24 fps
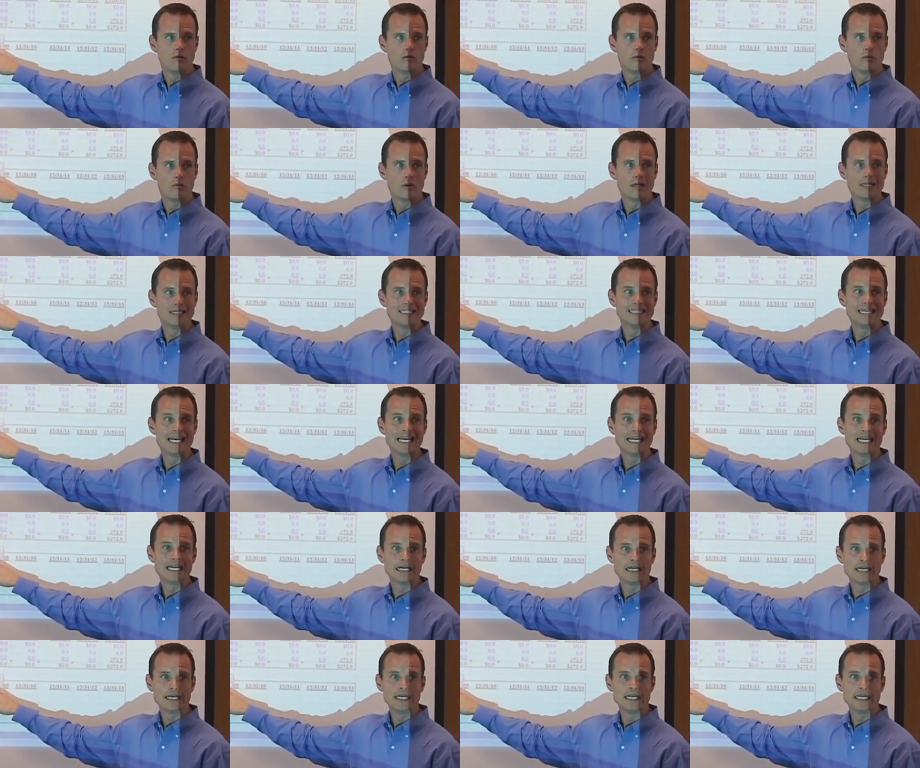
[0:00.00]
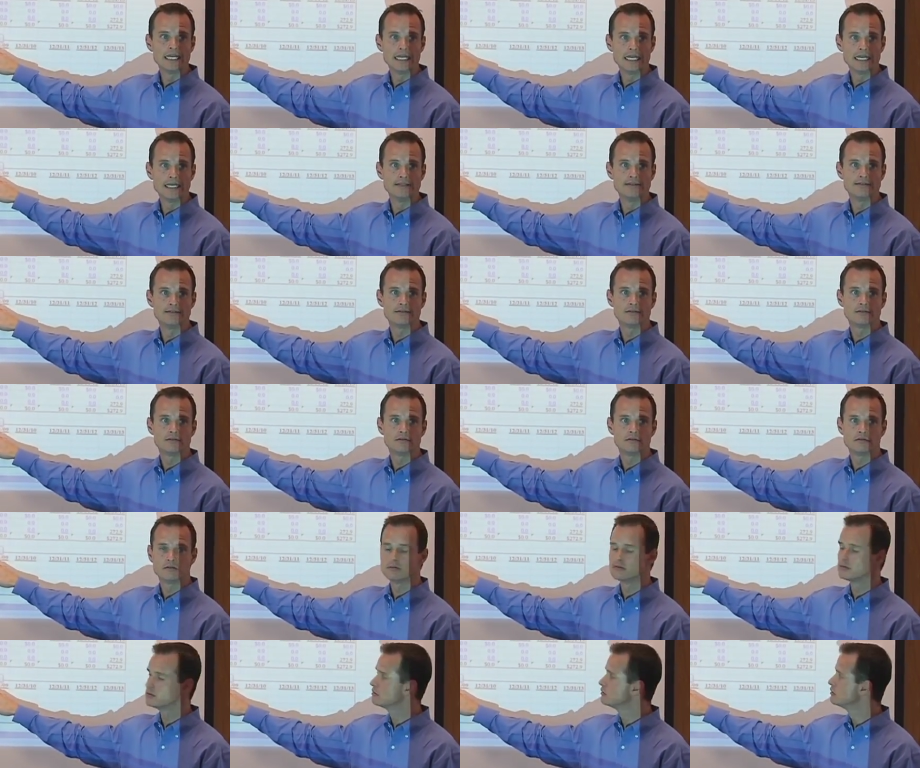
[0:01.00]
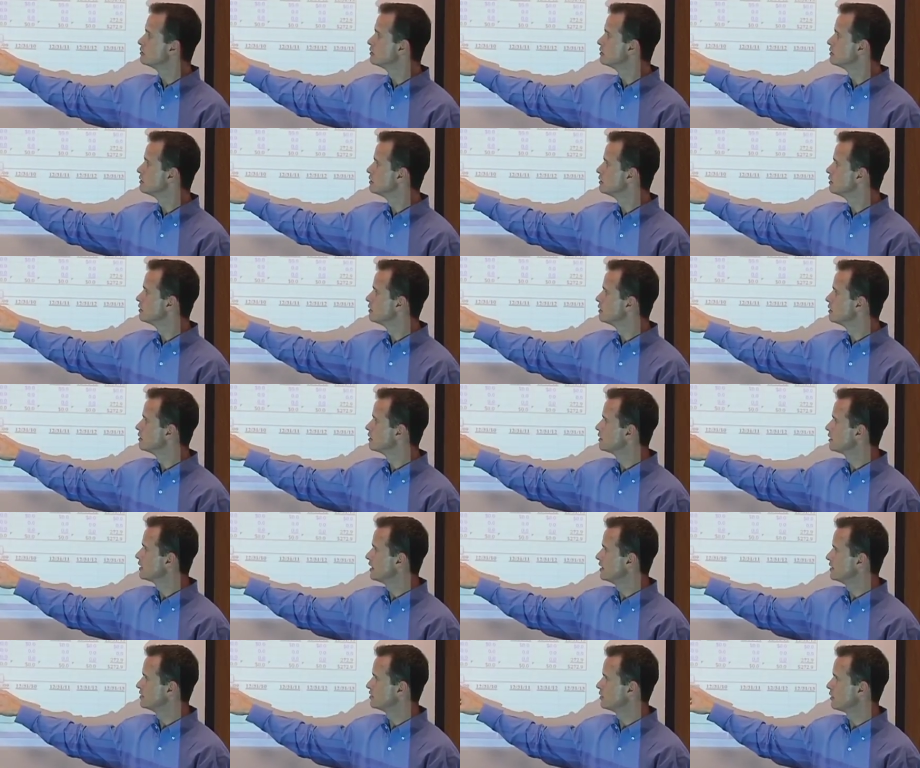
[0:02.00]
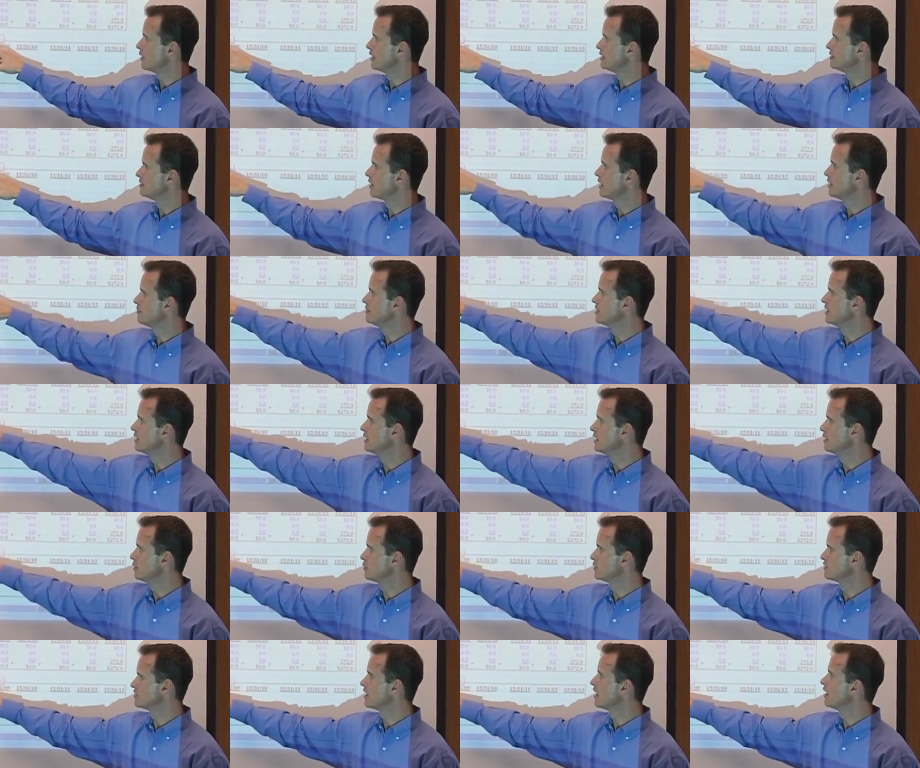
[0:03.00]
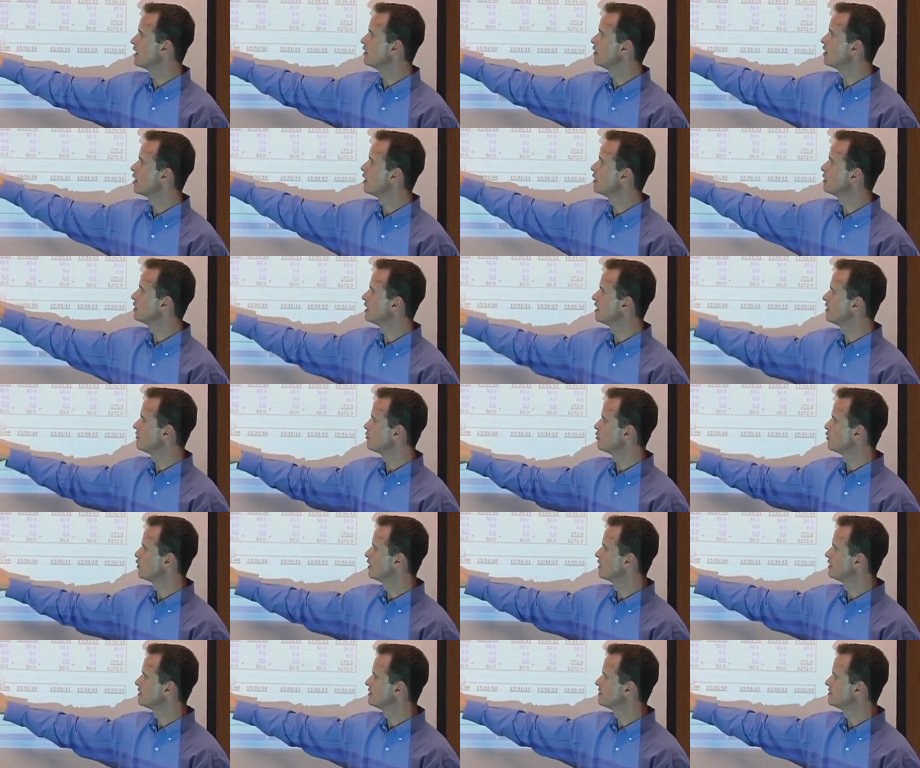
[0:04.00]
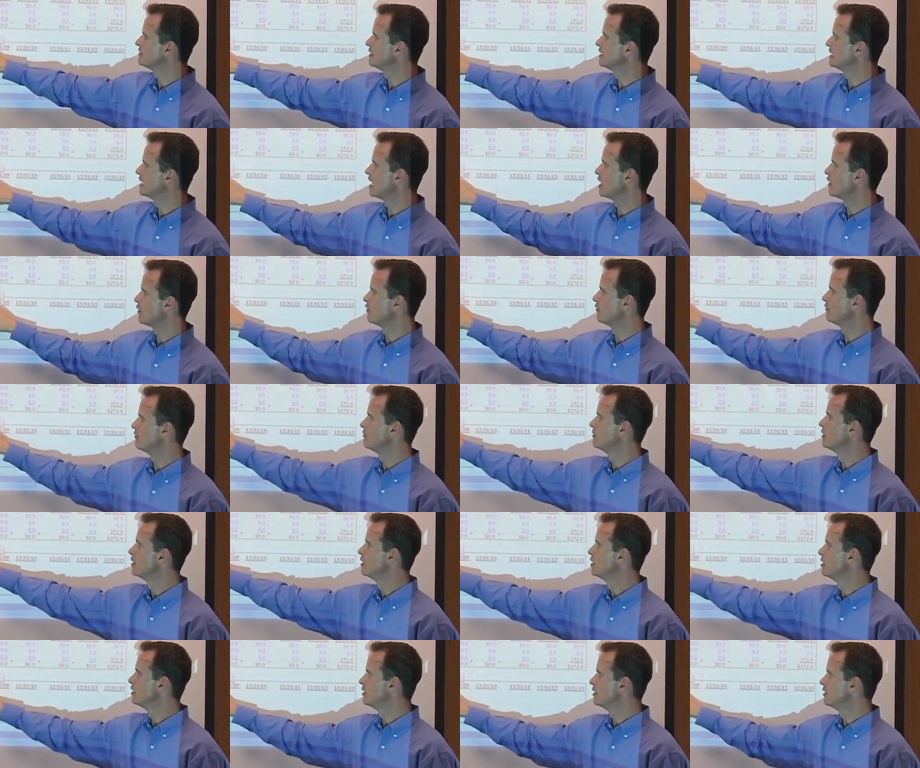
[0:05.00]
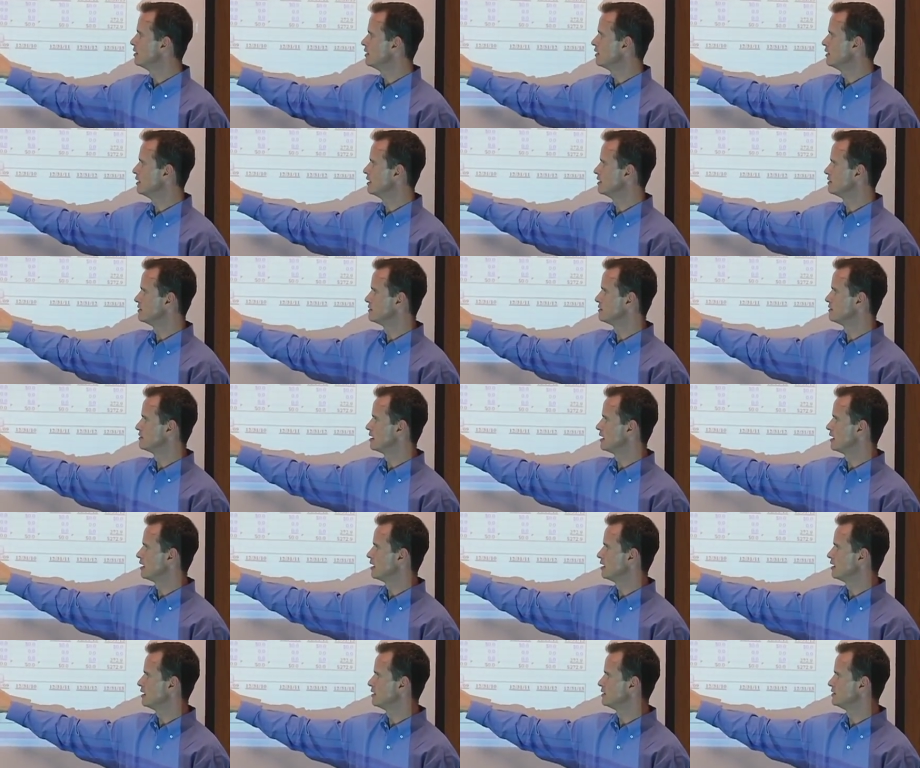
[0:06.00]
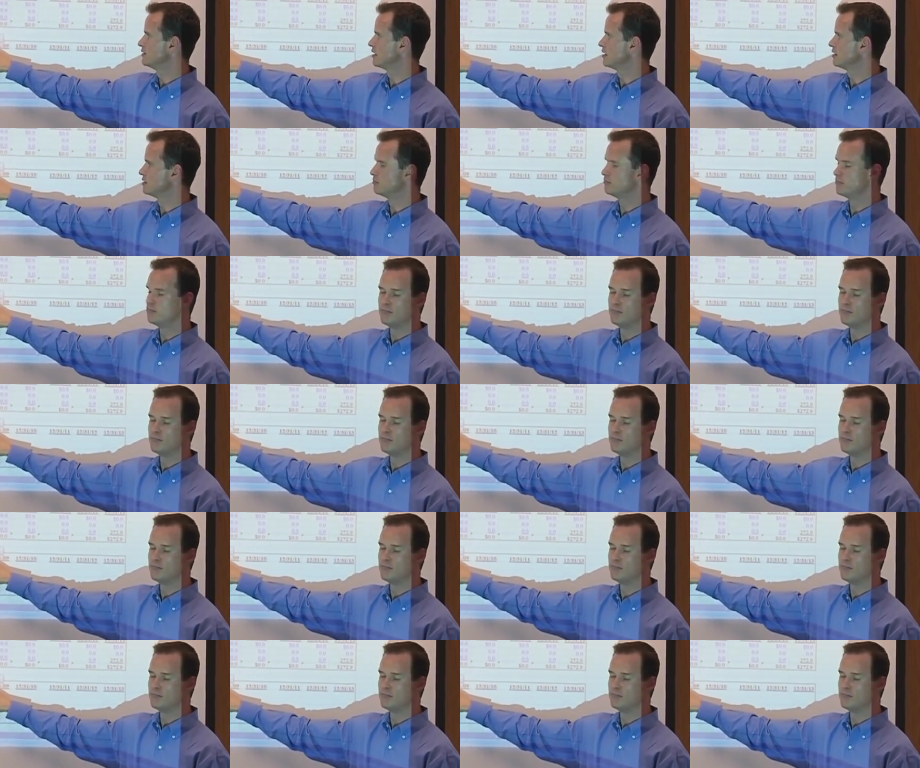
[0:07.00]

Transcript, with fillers: what data it needs. Okay, so I typed in equals IRR, left parenthesis, now the, it's, uh, it says